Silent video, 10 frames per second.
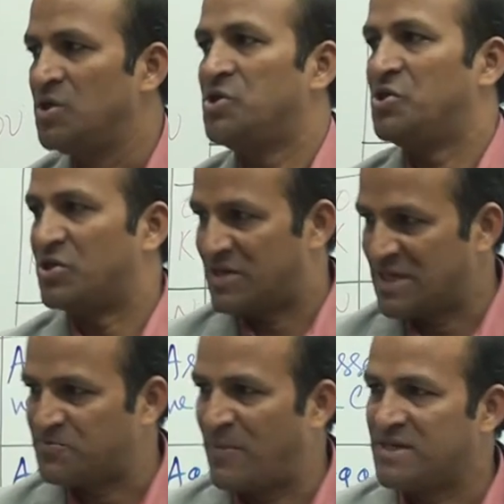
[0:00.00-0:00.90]
You are
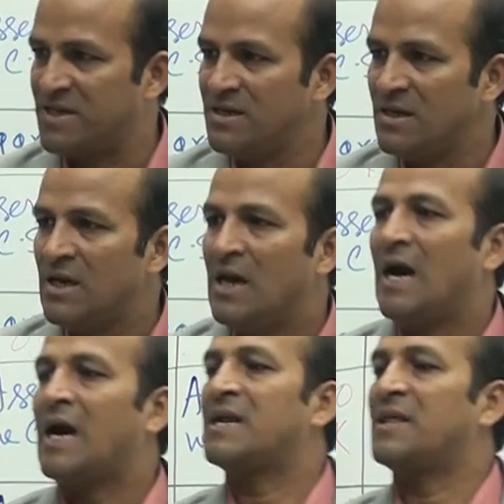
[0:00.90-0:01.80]
respecting
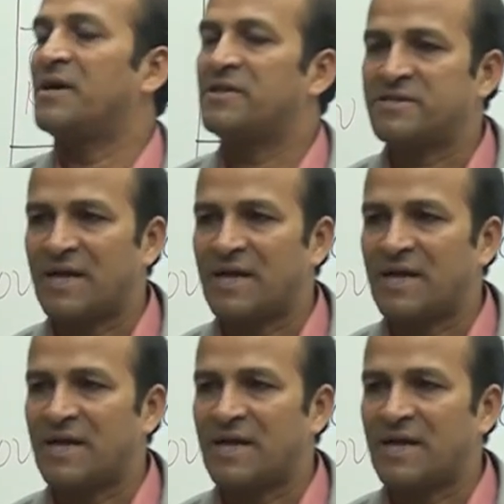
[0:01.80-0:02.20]
and others